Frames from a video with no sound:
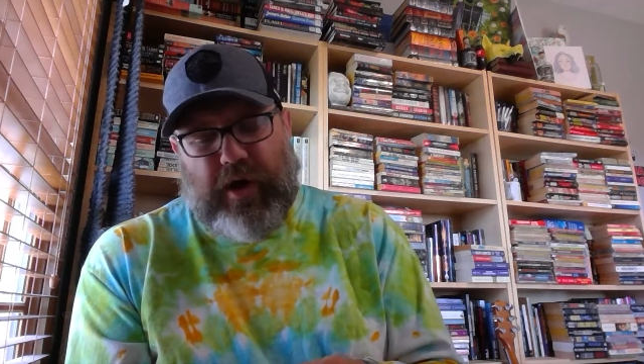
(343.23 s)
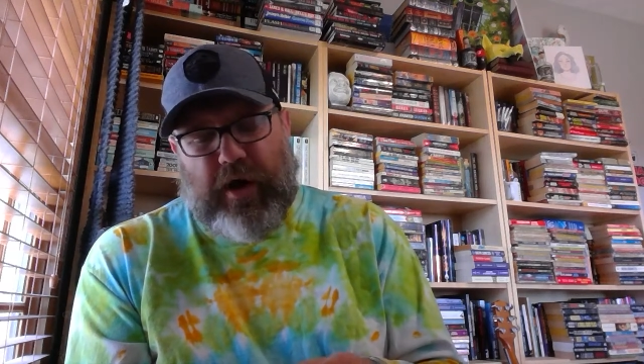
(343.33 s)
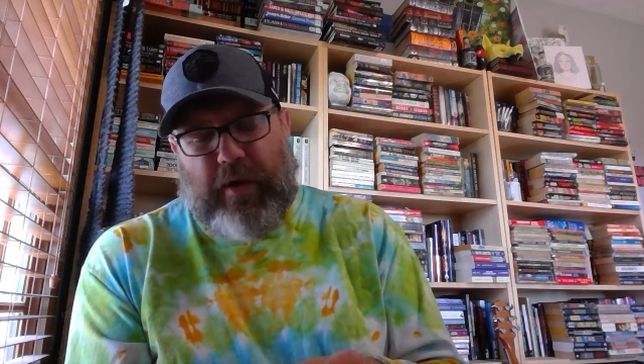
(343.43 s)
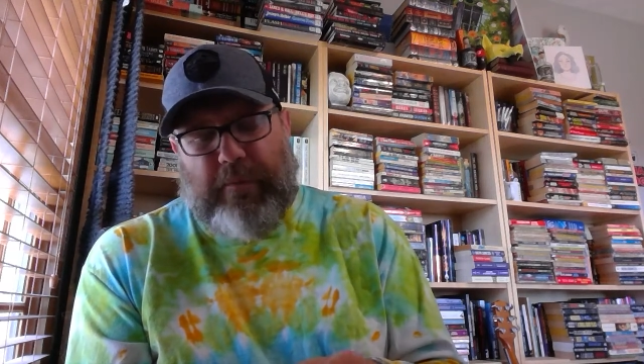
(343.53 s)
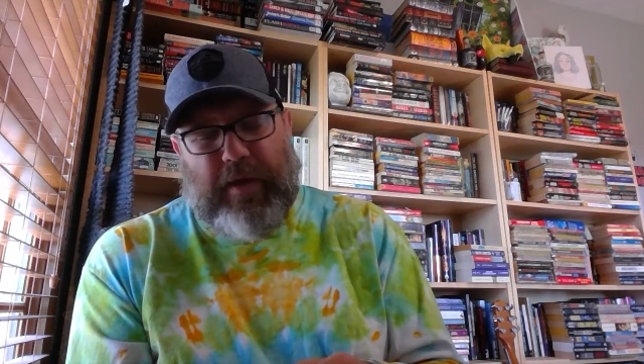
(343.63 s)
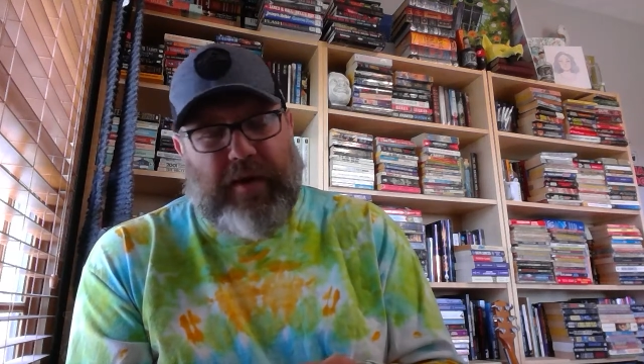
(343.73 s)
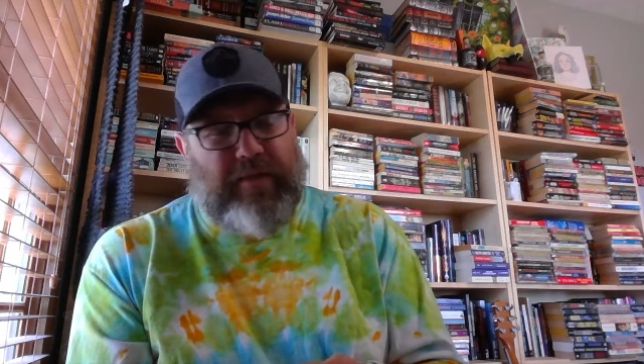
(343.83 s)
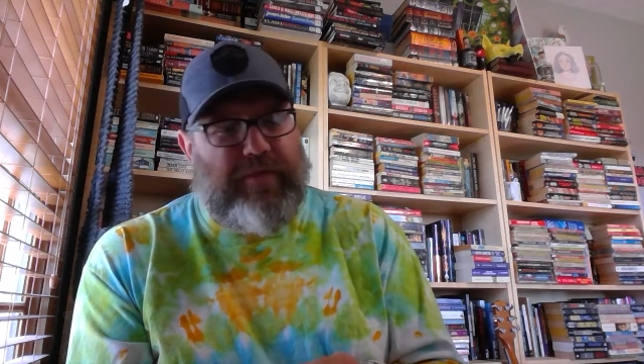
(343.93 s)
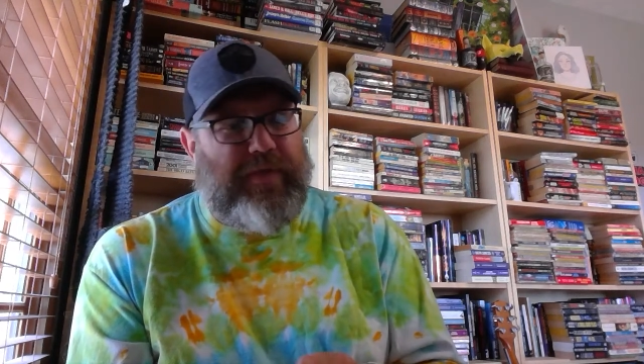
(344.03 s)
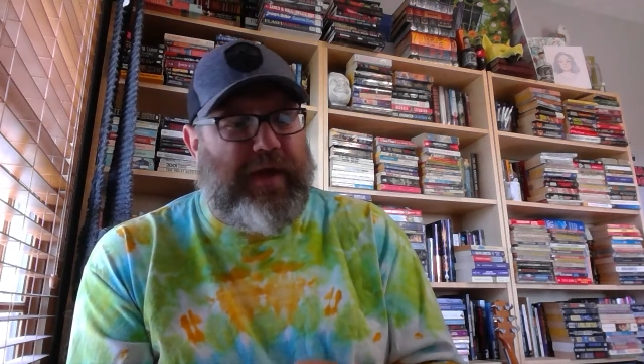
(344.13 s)

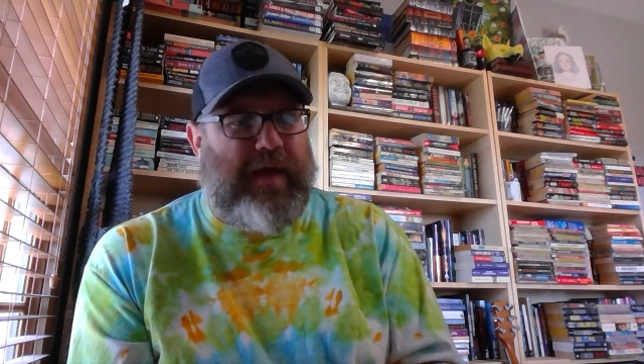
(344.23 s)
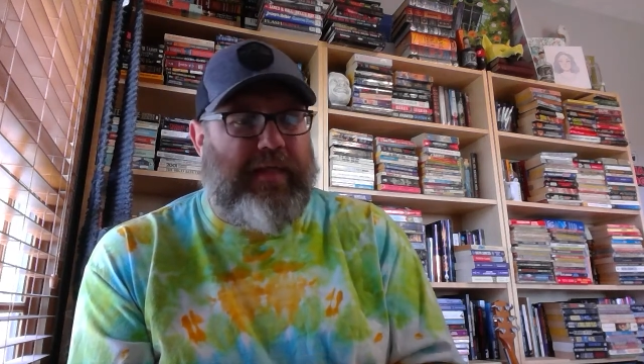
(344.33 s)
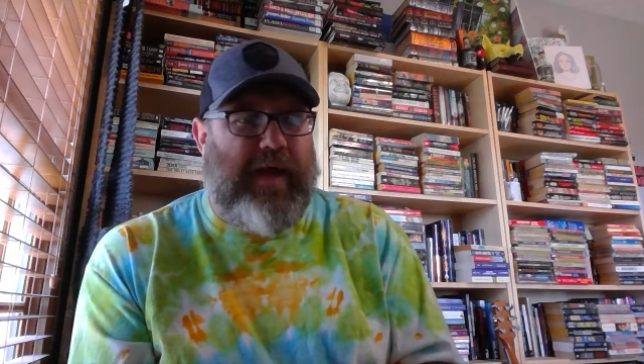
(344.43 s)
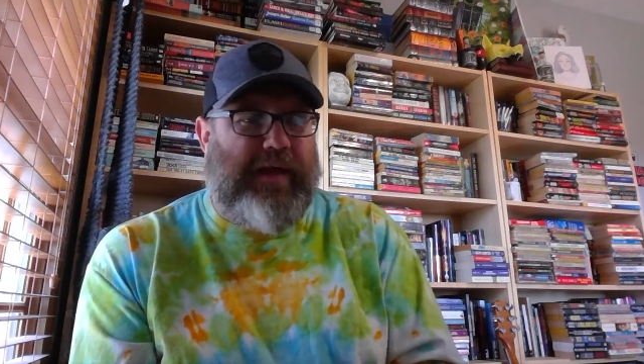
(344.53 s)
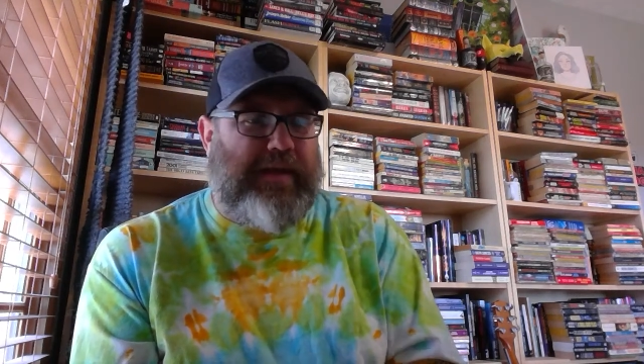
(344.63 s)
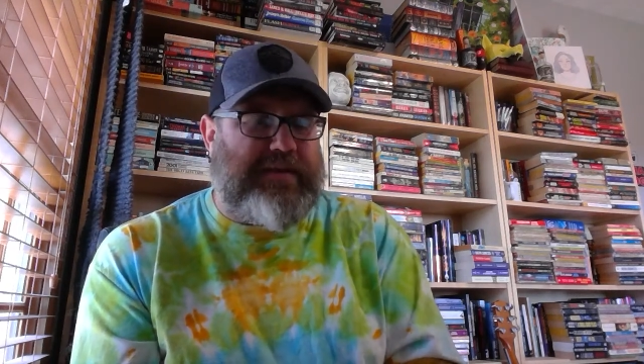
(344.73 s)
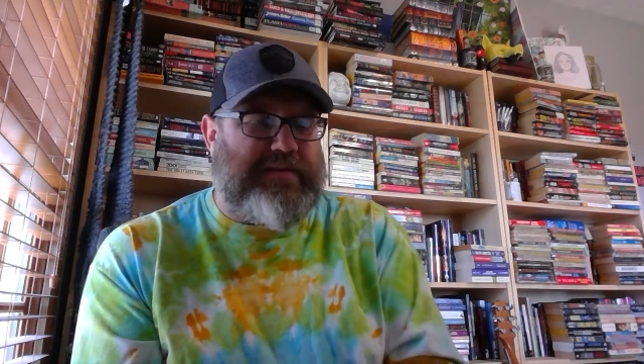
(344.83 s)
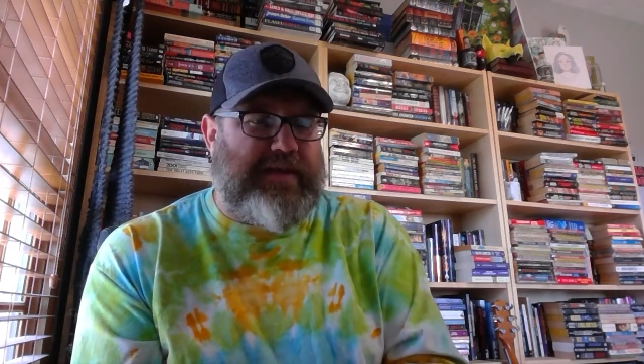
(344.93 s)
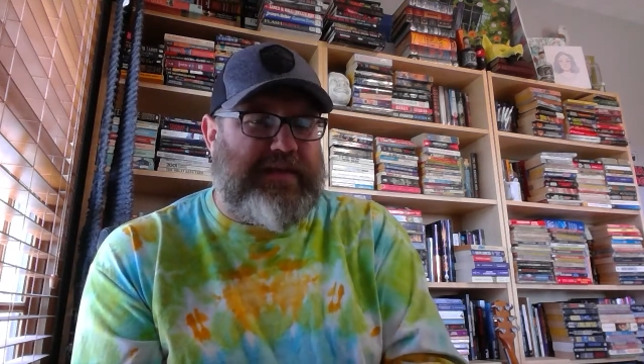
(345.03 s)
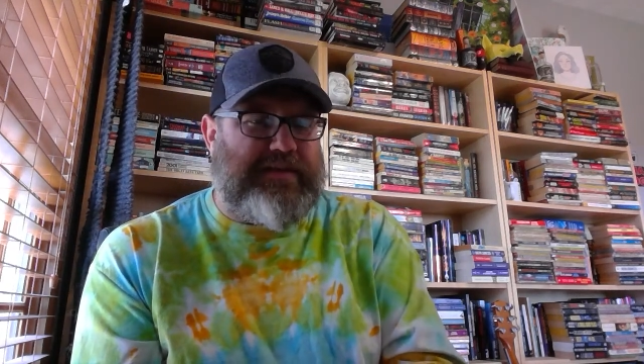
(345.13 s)
Another thing I like
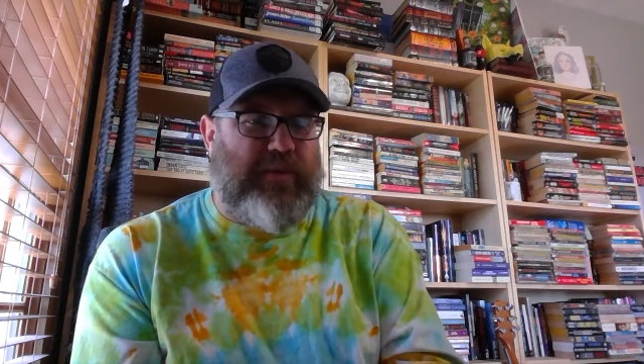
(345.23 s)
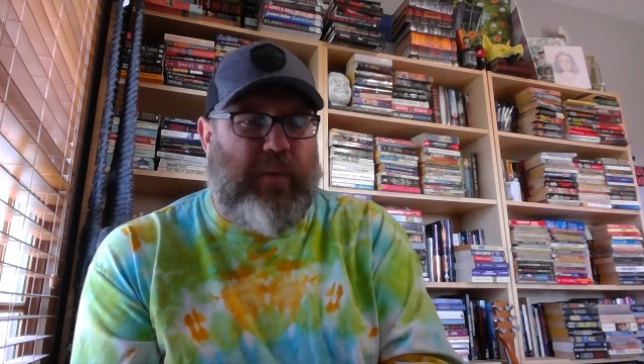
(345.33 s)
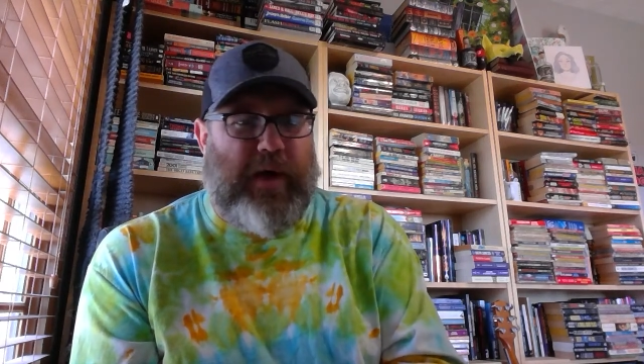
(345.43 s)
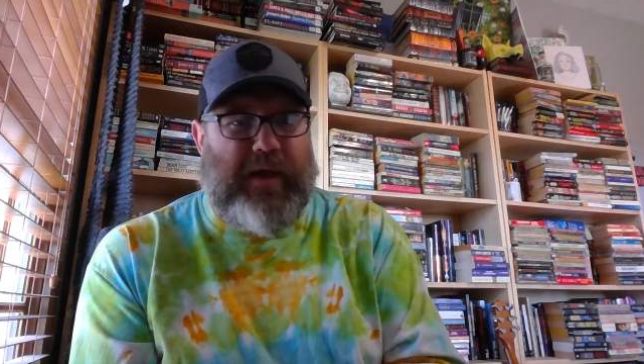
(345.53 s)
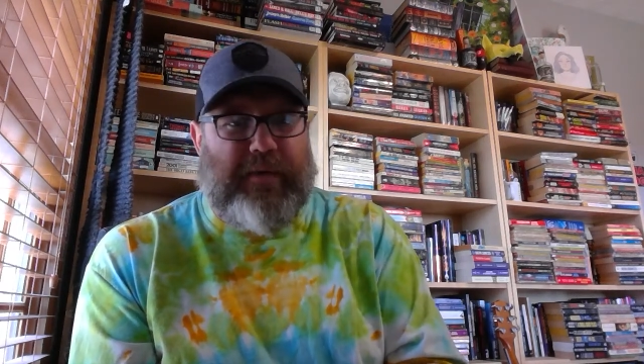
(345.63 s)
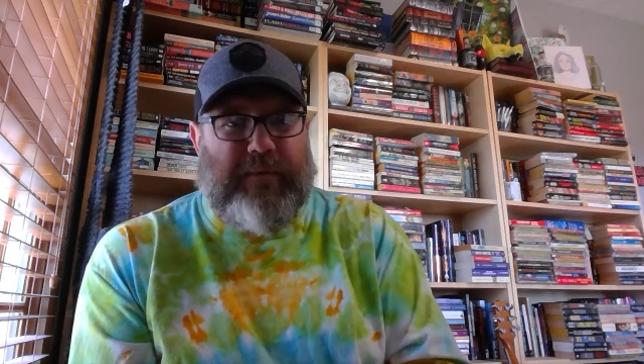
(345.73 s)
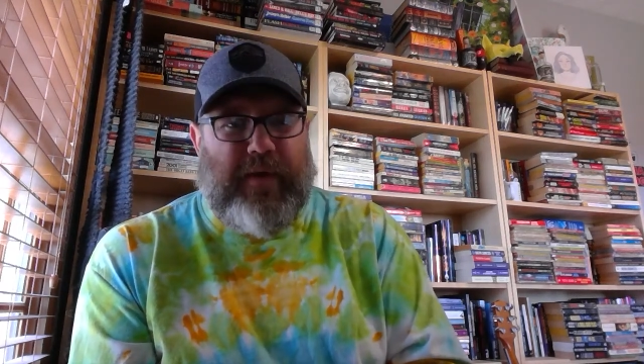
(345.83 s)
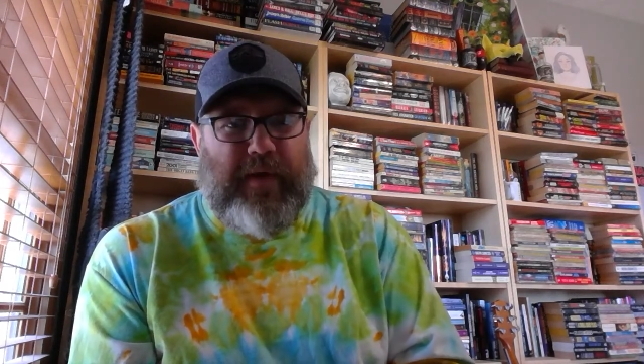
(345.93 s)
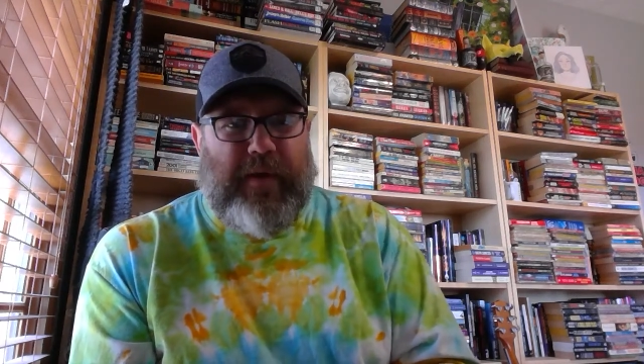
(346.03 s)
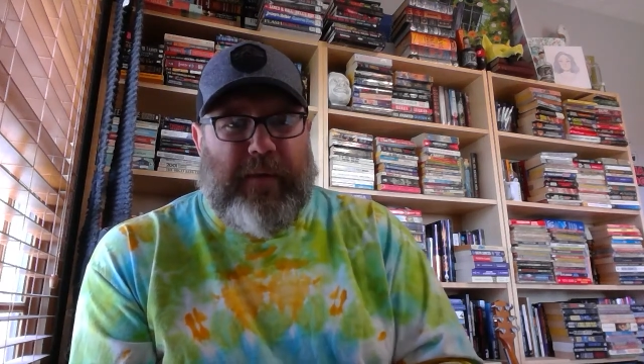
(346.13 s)
is the way
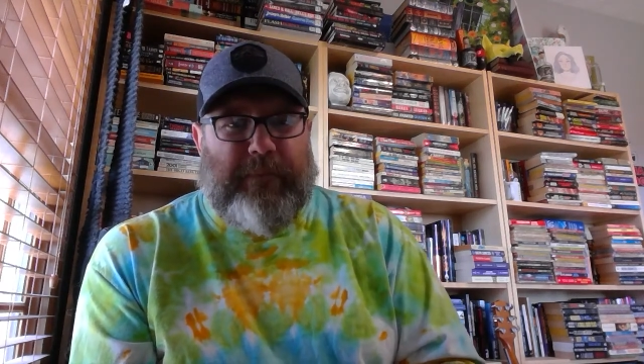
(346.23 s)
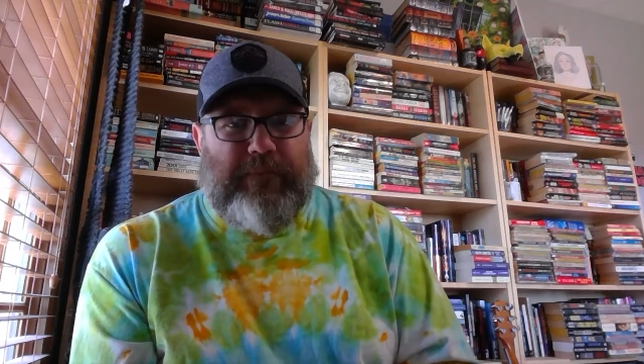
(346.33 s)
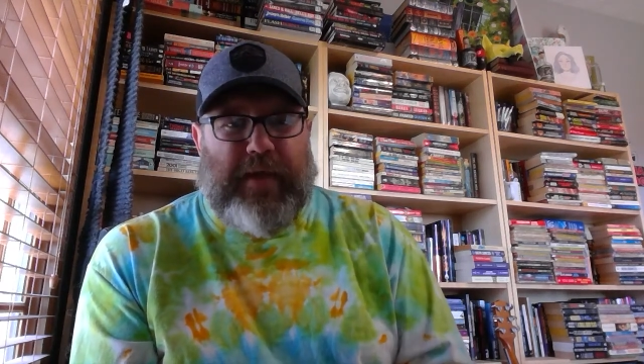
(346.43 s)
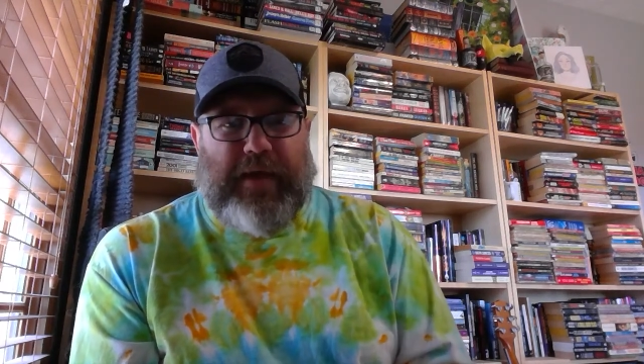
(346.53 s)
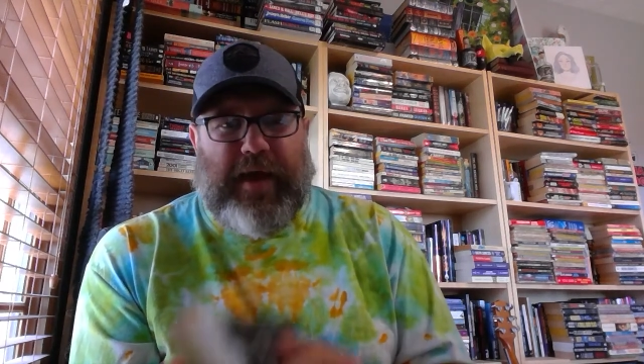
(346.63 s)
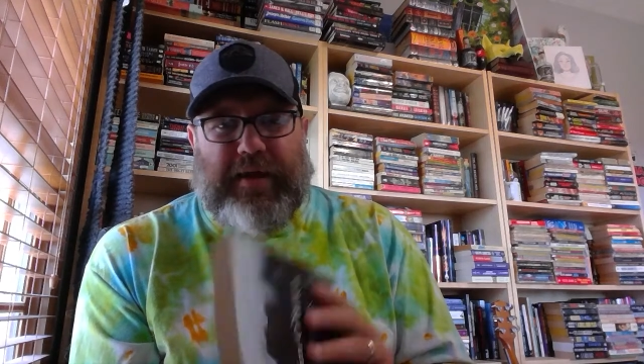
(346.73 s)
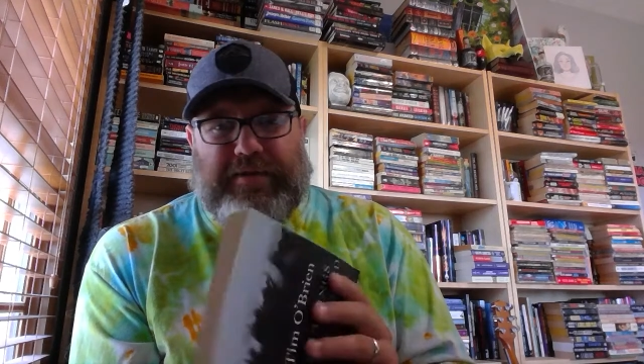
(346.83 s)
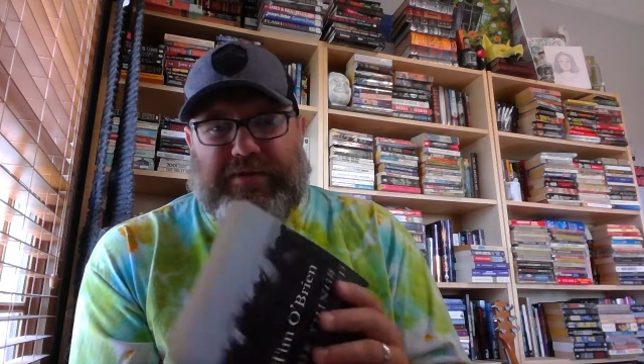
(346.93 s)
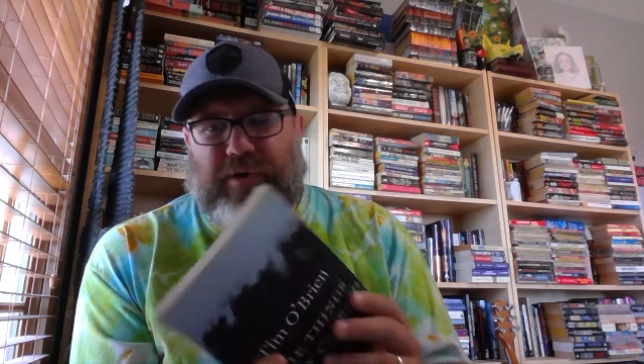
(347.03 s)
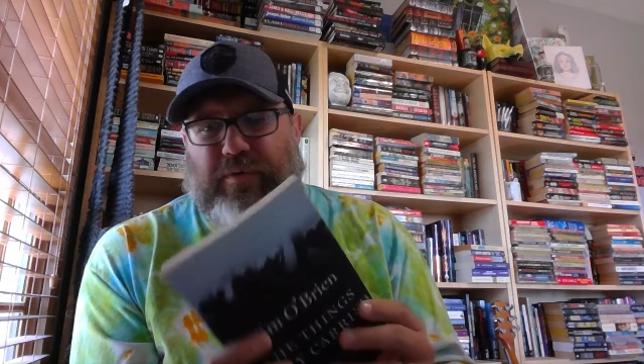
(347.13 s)
it kind of
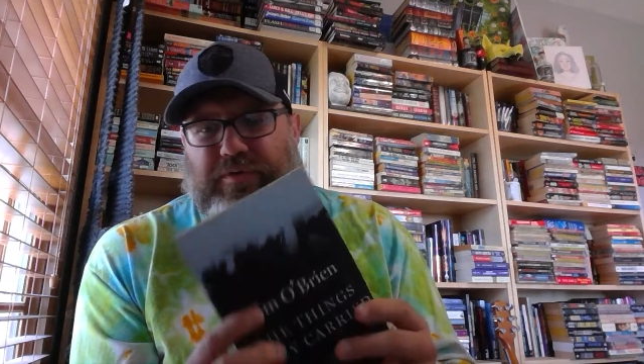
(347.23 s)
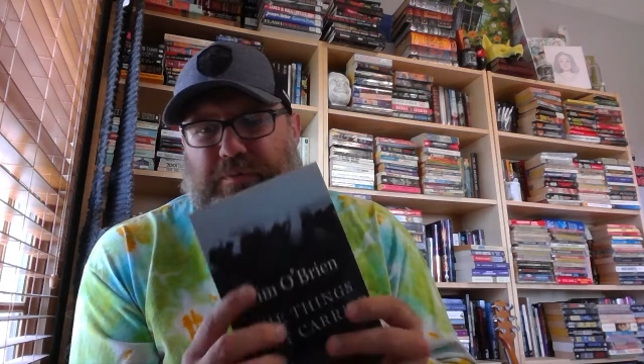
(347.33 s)
circles